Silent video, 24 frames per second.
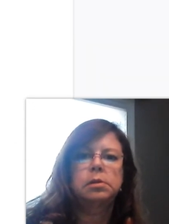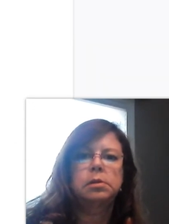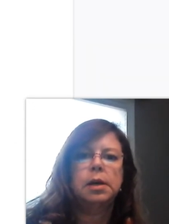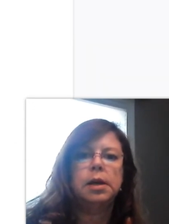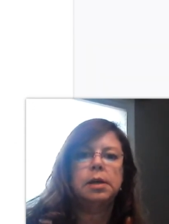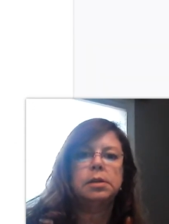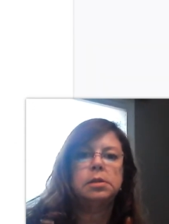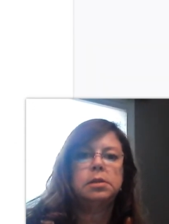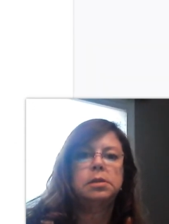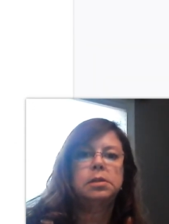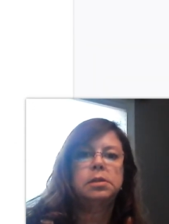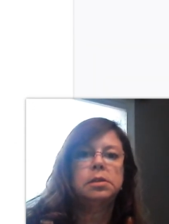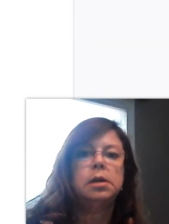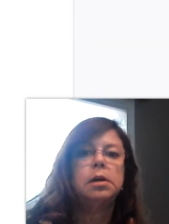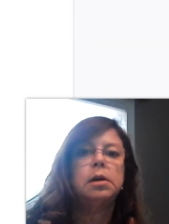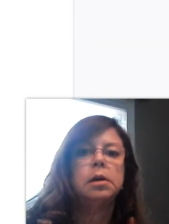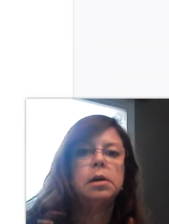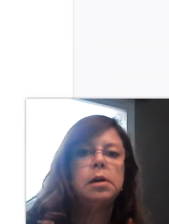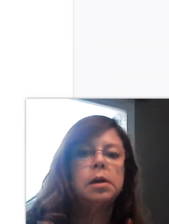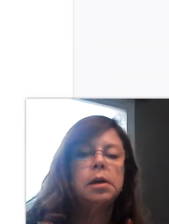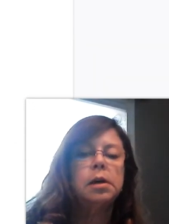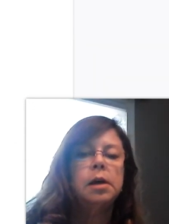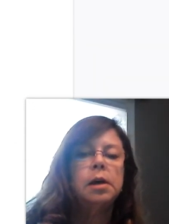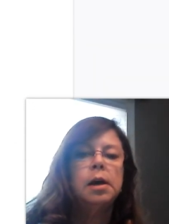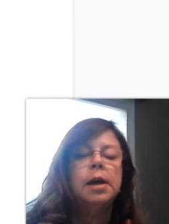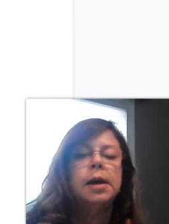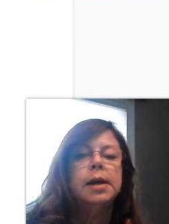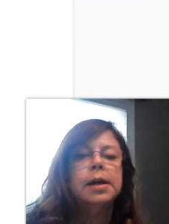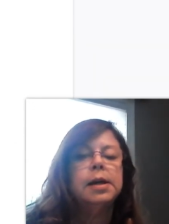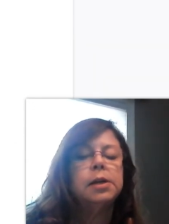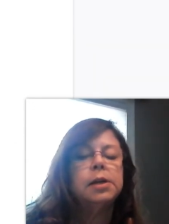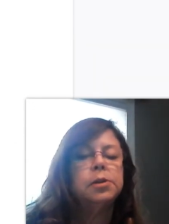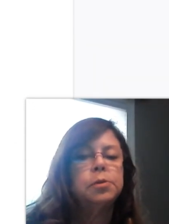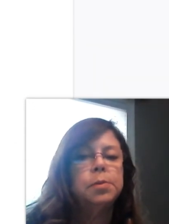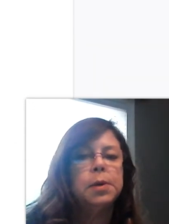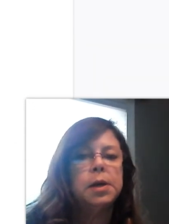has sunk,
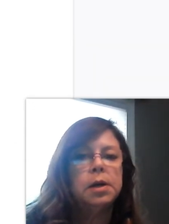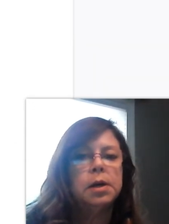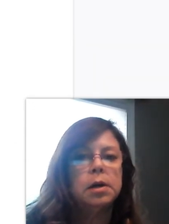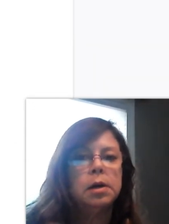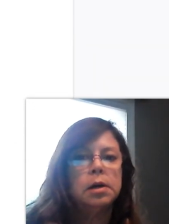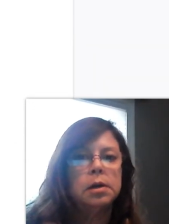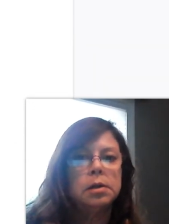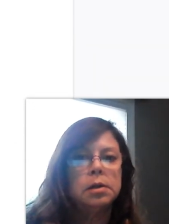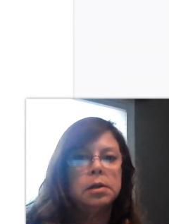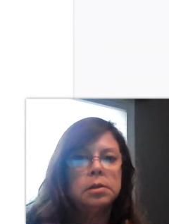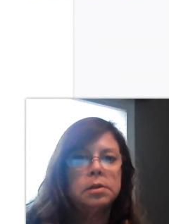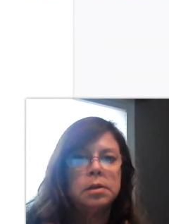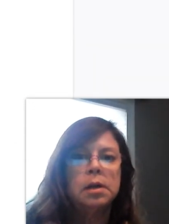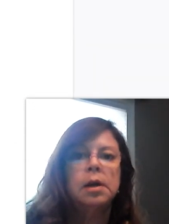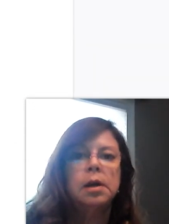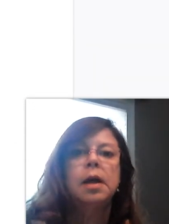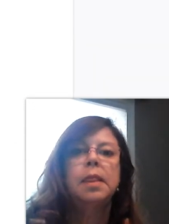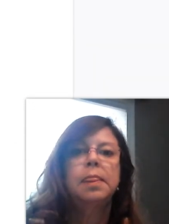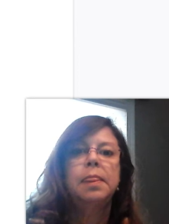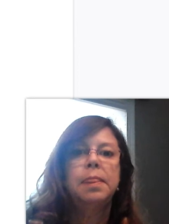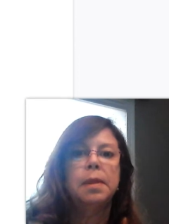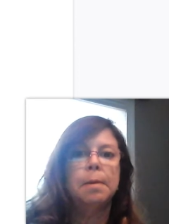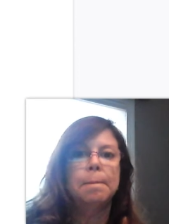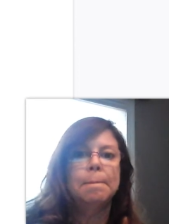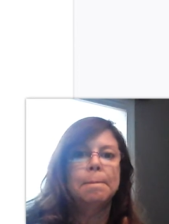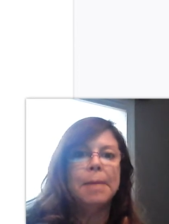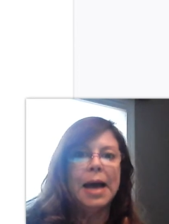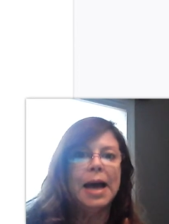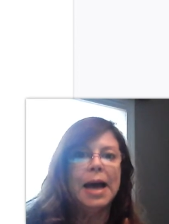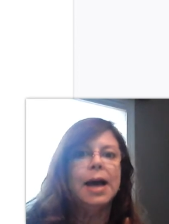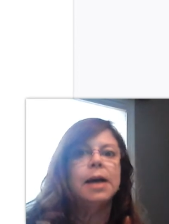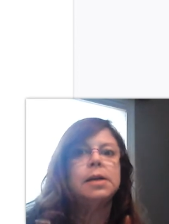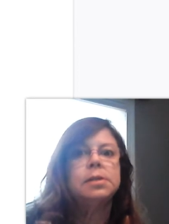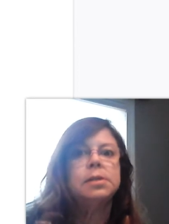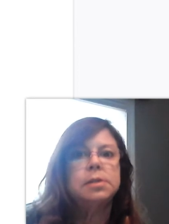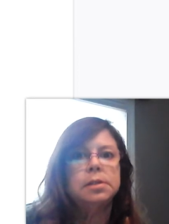it's because the
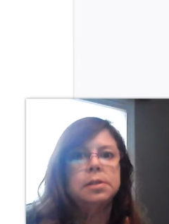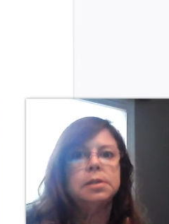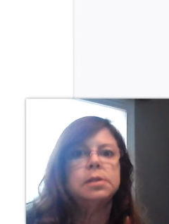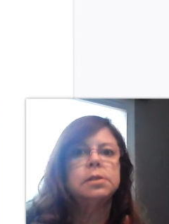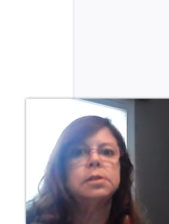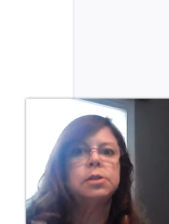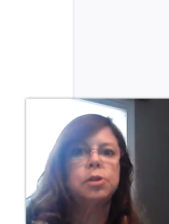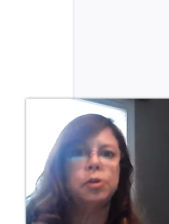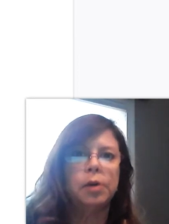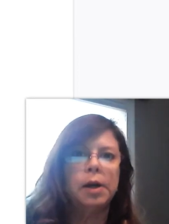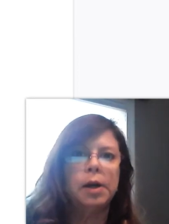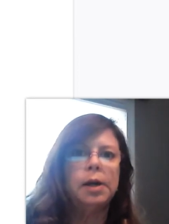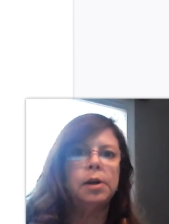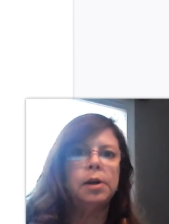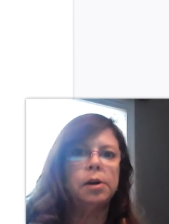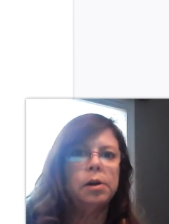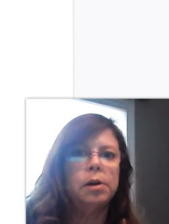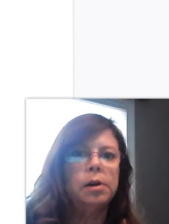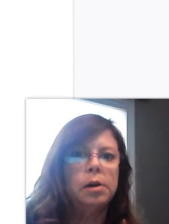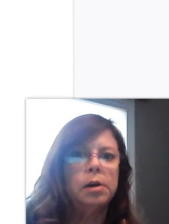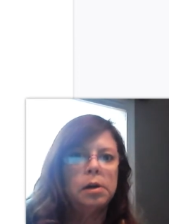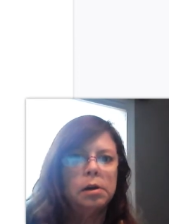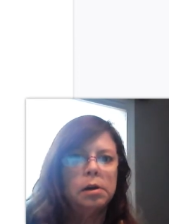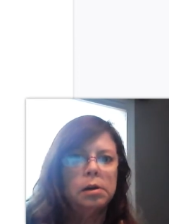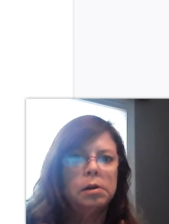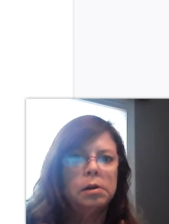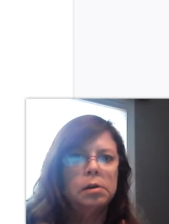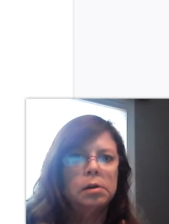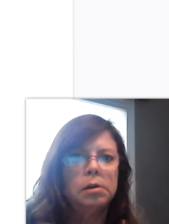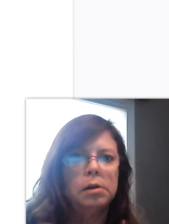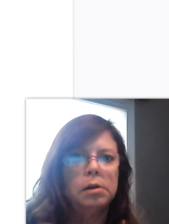mass is greater.